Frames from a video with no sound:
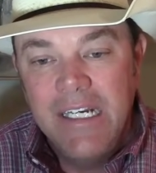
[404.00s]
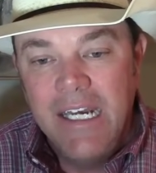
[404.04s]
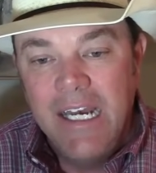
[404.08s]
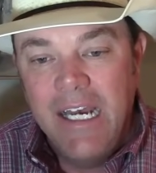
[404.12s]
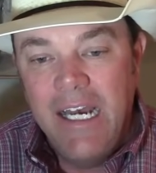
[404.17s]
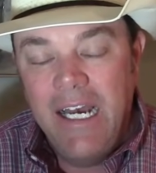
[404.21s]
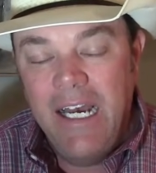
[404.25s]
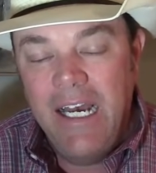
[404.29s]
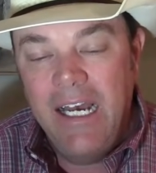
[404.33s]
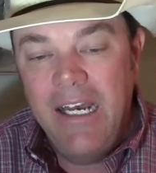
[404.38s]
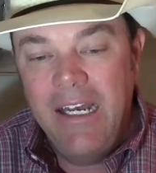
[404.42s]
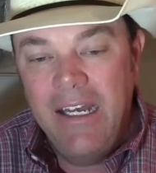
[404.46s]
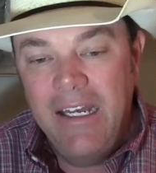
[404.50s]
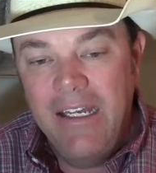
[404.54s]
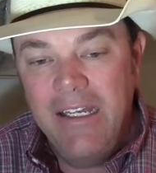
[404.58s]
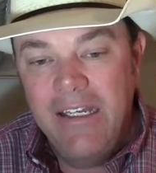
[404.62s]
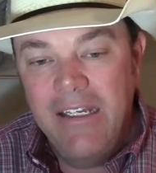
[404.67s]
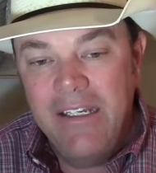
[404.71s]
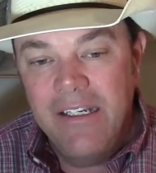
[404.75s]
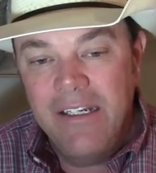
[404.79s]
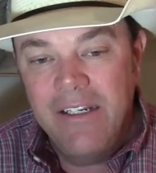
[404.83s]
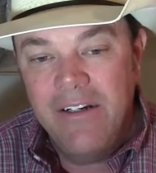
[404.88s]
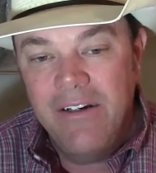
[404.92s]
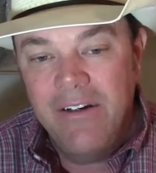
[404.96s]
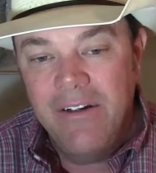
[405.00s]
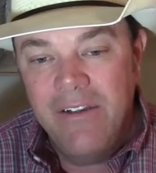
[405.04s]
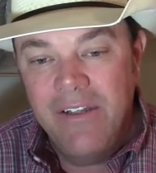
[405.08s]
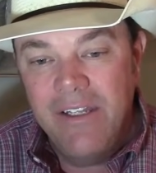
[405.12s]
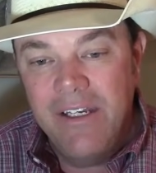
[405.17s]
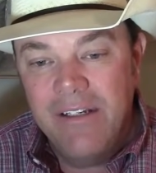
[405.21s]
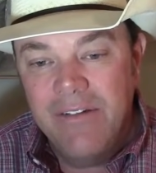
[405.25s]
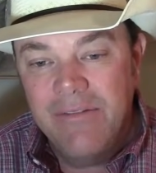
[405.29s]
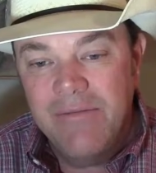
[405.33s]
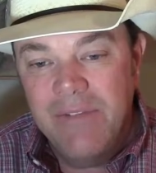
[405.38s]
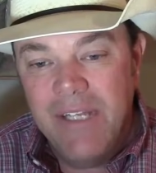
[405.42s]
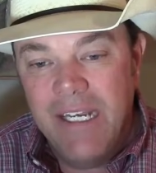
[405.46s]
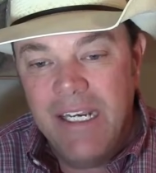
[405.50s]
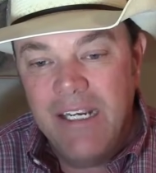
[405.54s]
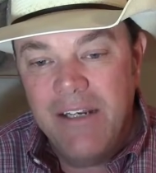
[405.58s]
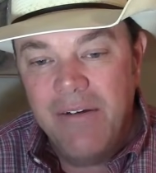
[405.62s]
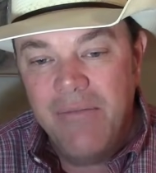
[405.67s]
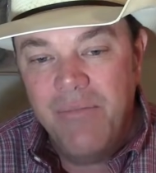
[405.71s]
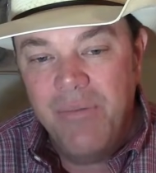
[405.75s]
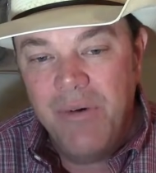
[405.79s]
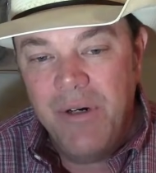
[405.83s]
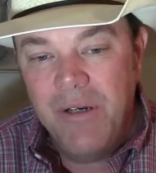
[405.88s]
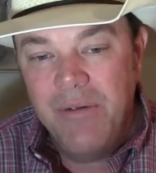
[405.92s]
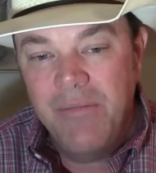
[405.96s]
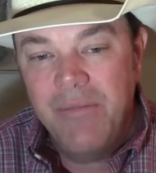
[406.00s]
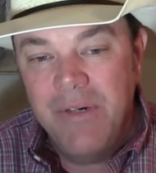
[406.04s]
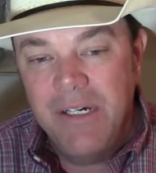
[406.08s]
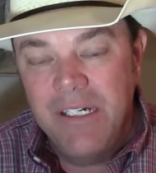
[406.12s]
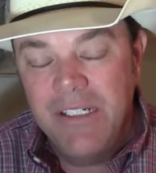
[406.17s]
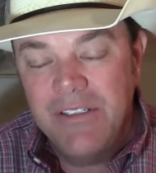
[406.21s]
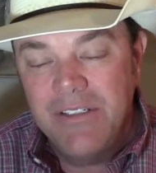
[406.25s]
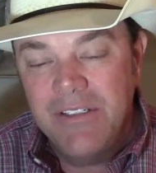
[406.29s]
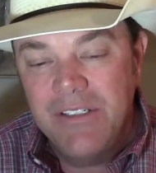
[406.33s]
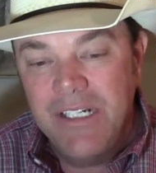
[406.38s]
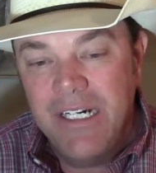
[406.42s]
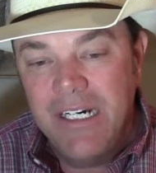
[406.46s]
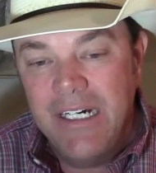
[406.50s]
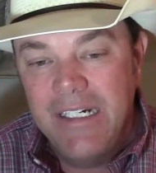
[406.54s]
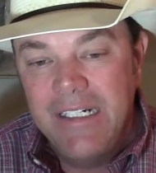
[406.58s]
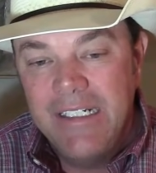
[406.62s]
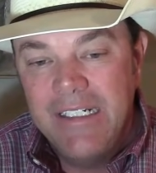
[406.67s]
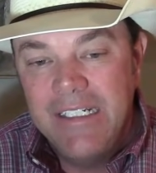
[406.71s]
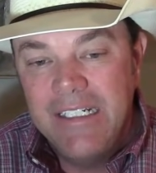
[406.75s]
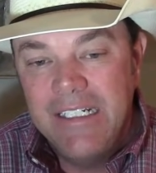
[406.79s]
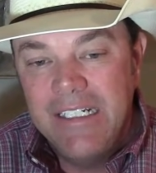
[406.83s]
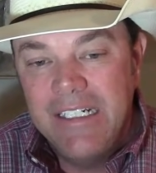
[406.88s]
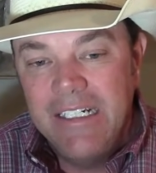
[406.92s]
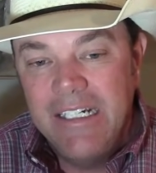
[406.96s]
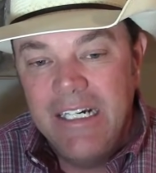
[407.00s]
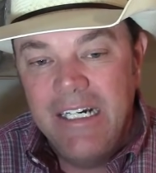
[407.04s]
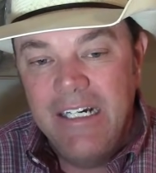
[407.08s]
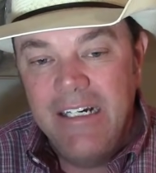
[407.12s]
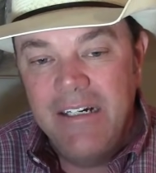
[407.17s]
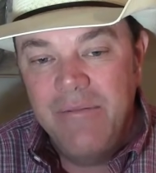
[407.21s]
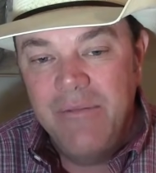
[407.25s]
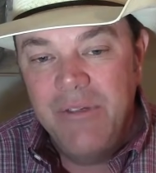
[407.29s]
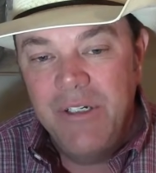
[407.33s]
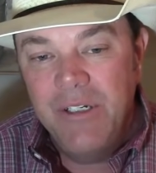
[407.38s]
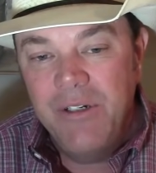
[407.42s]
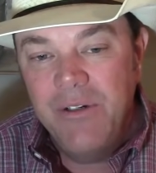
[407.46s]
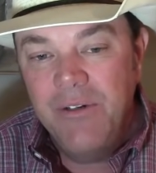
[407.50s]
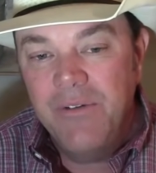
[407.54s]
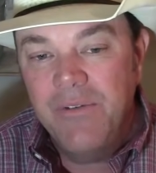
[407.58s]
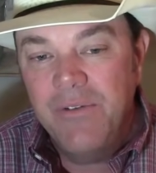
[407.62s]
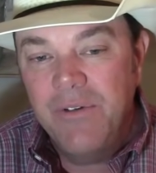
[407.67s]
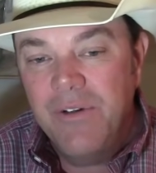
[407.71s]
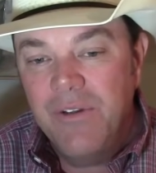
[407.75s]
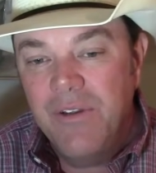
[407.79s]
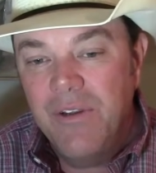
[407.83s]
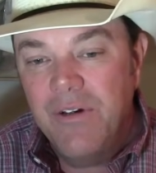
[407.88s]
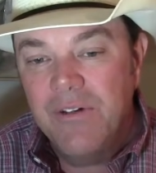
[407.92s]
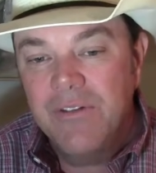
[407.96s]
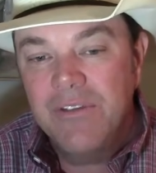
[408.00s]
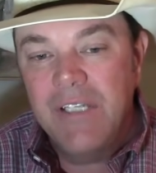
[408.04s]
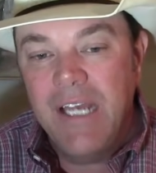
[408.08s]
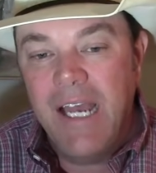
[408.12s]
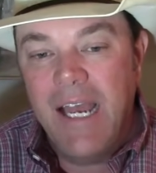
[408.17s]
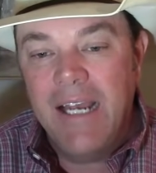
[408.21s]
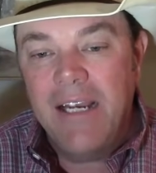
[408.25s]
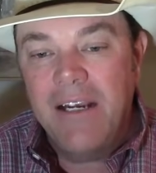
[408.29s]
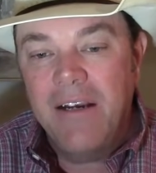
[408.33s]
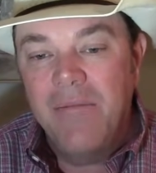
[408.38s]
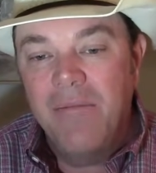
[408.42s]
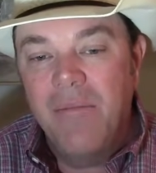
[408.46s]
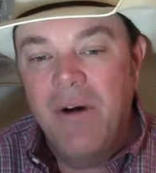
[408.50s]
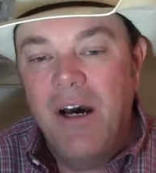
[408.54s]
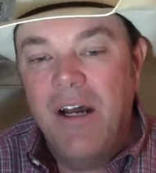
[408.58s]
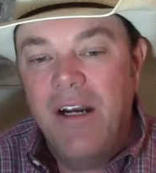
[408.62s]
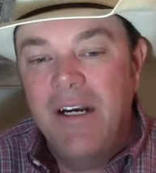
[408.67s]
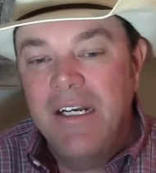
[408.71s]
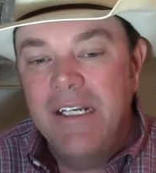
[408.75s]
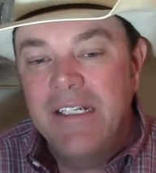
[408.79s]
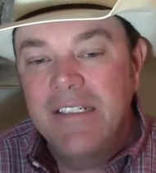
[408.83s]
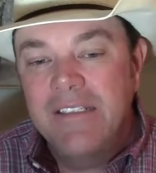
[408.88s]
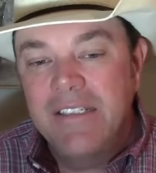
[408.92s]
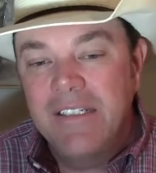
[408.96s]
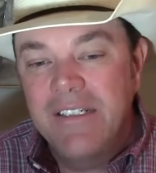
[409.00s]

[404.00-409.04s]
they can pretty much maneuver those ag commodities,